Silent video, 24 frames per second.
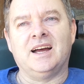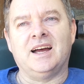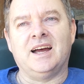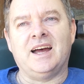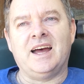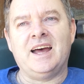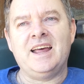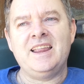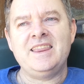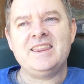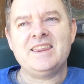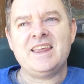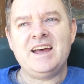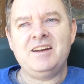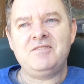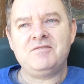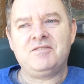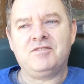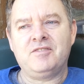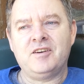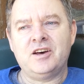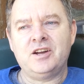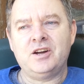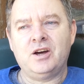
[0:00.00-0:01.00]
And
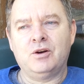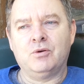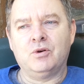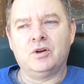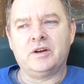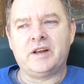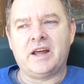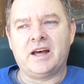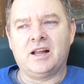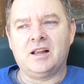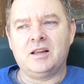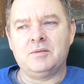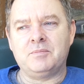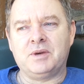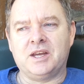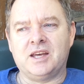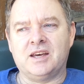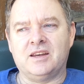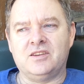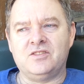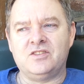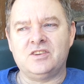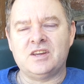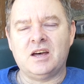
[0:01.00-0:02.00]
that photo on
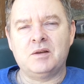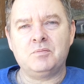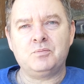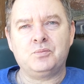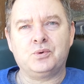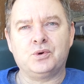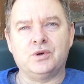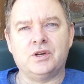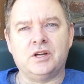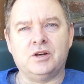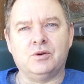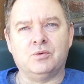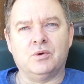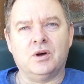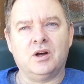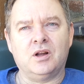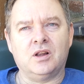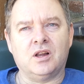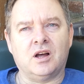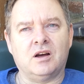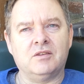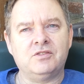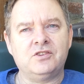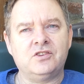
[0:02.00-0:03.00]
Alamy has done pretty
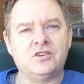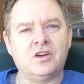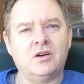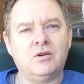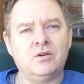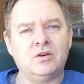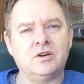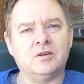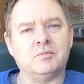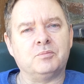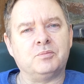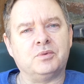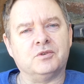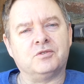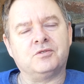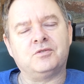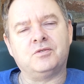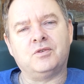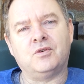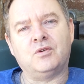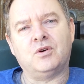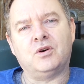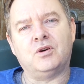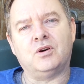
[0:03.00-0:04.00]
well. I've sold it
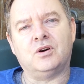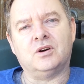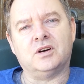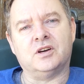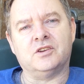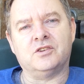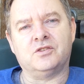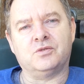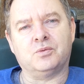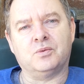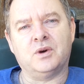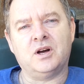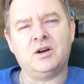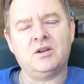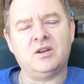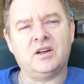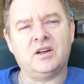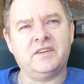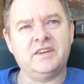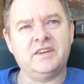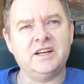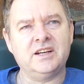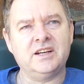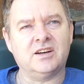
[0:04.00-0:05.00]
before as well.
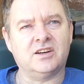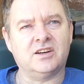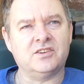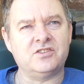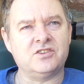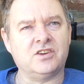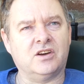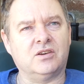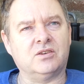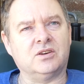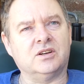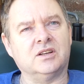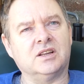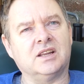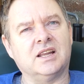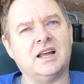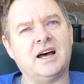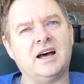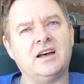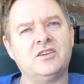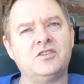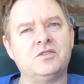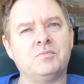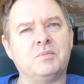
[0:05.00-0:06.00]
I think I sold it
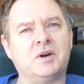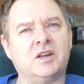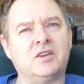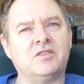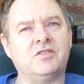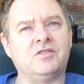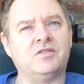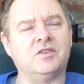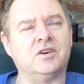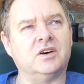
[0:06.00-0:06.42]
last month for